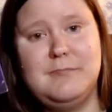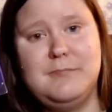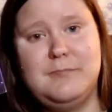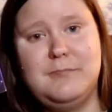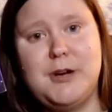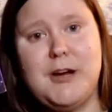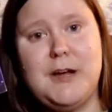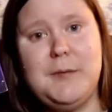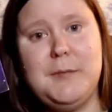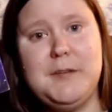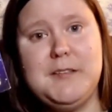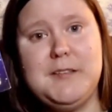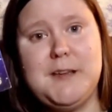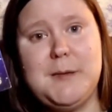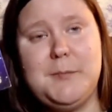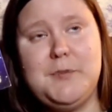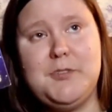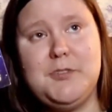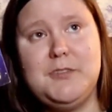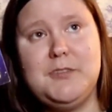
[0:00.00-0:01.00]
Prime
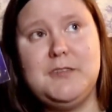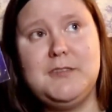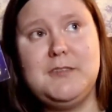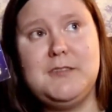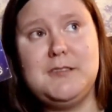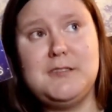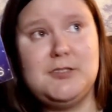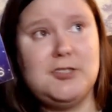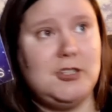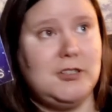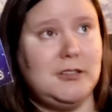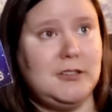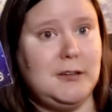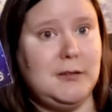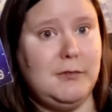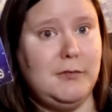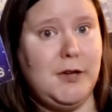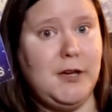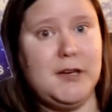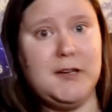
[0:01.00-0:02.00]
Deceptions, Chilling
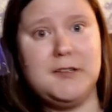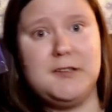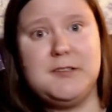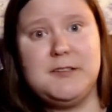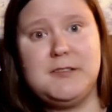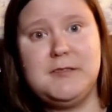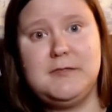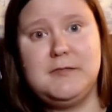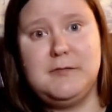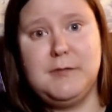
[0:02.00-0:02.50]
Effect,